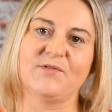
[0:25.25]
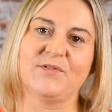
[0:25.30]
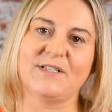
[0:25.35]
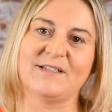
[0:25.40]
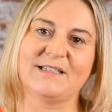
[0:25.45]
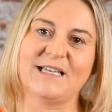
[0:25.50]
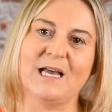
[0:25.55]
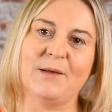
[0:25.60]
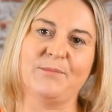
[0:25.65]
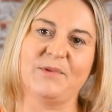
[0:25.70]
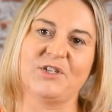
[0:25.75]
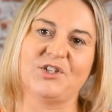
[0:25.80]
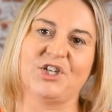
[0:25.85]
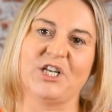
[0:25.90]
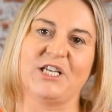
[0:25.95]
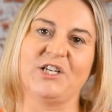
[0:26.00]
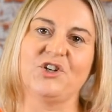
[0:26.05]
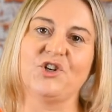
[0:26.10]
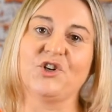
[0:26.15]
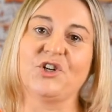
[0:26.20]
of
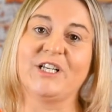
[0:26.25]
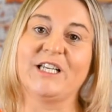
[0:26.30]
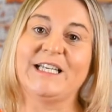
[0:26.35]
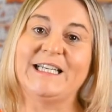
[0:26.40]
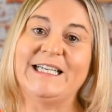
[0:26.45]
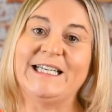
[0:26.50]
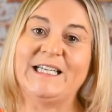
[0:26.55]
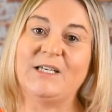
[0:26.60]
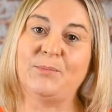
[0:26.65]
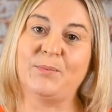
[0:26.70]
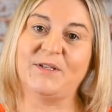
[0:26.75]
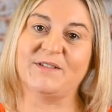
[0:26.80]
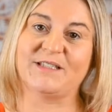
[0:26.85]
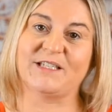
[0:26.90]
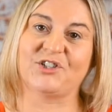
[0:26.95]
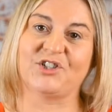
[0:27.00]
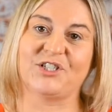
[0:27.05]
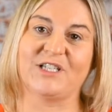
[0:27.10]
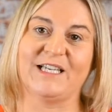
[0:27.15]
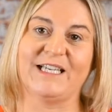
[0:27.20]
establishing your unique
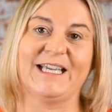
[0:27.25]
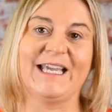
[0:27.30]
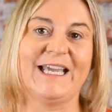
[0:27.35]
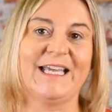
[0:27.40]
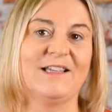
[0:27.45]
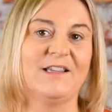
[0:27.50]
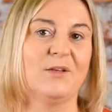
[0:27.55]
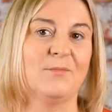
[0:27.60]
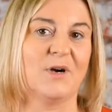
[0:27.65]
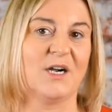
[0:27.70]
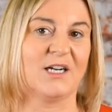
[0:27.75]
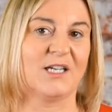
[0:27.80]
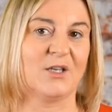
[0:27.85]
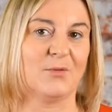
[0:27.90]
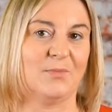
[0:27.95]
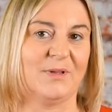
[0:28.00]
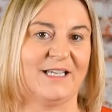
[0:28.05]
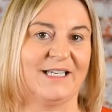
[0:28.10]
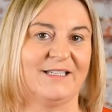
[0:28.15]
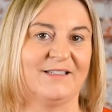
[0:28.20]
positioning in the
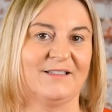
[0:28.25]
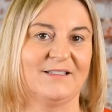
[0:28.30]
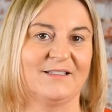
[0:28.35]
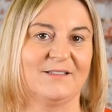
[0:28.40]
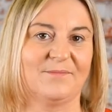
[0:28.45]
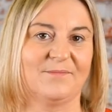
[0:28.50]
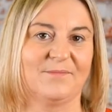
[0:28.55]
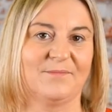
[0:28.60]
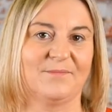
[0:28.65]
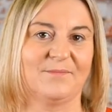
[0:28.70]
marketplace.